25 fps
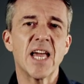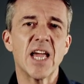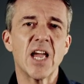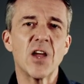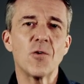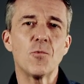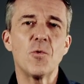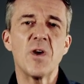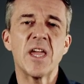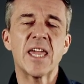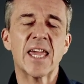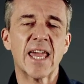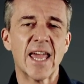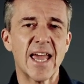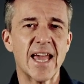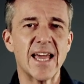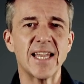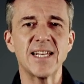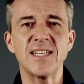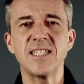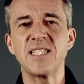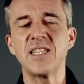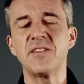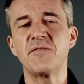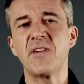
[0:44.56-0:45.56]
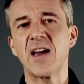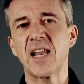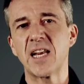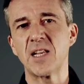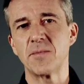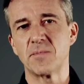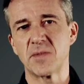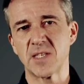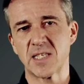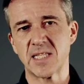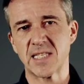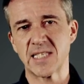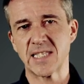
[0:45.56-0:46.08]
yet if we can
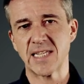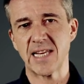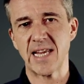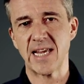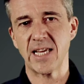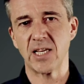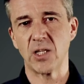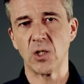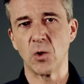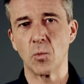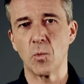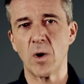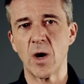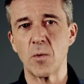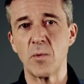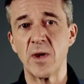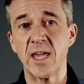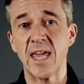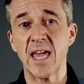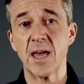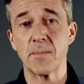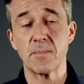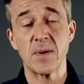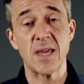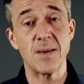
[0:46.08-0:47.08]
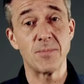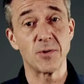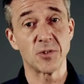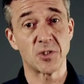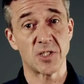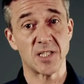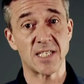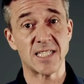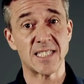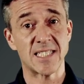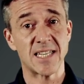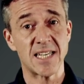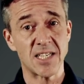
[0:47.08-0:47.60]
develop the skill where we get people
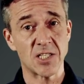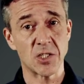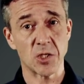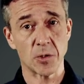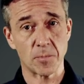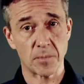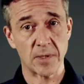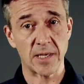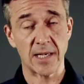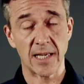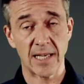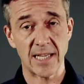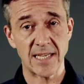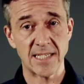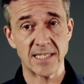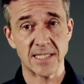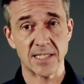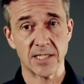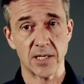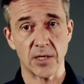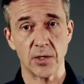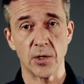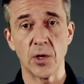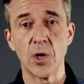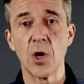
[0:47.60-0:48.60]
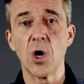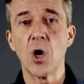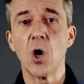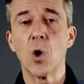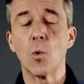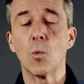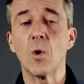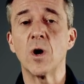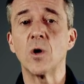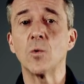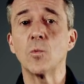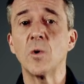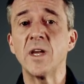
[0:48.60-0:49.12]
to sit up and listen
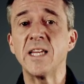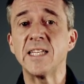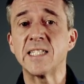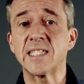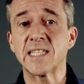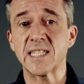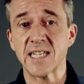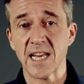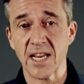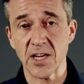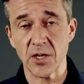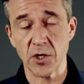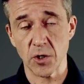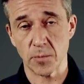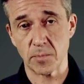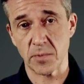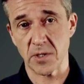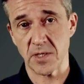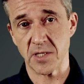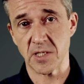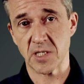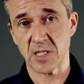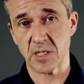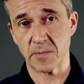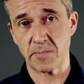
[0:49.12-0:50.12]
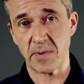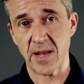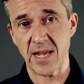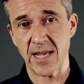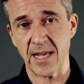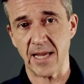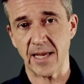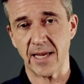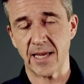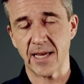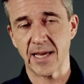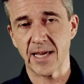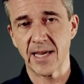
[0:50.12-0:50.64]
when we stand up and
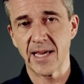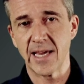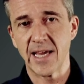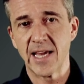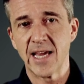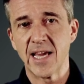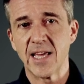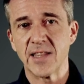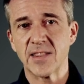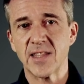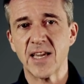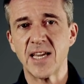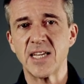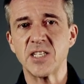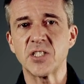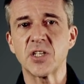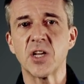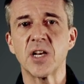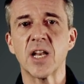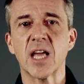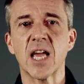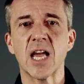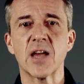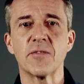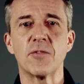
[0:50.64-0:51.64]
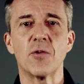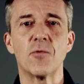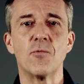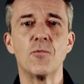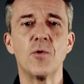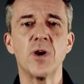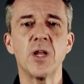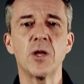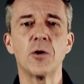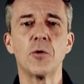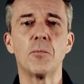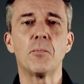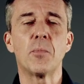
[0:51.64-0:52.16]
speak, that is going to have a
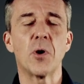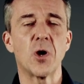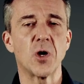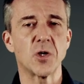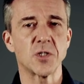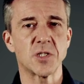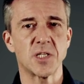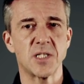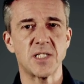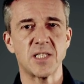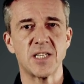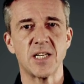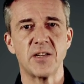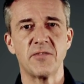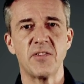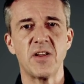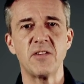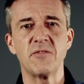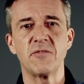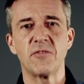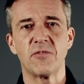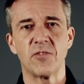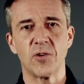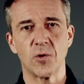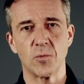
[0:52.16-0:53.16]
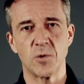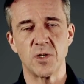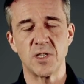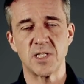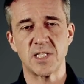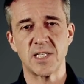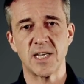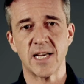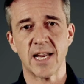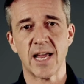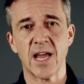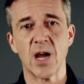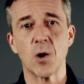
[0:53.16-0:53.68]
real positive
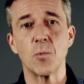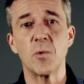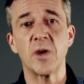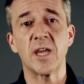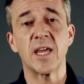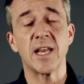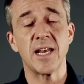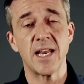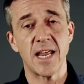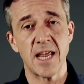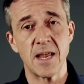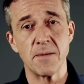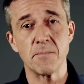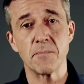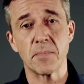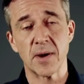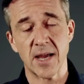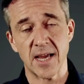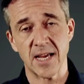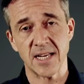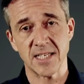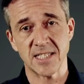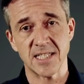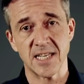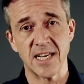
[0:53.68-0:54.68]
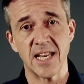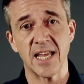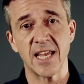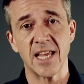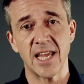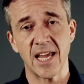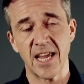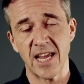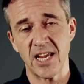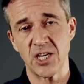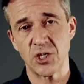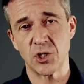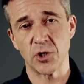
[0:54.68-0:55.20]
influence in how we can impact and
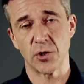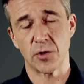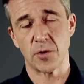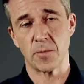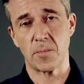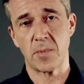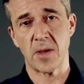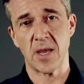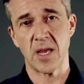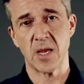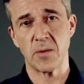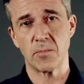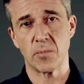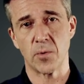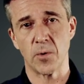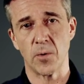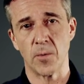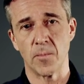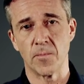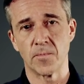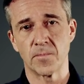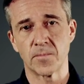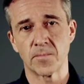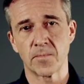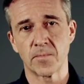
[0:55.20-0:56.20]
engage other people.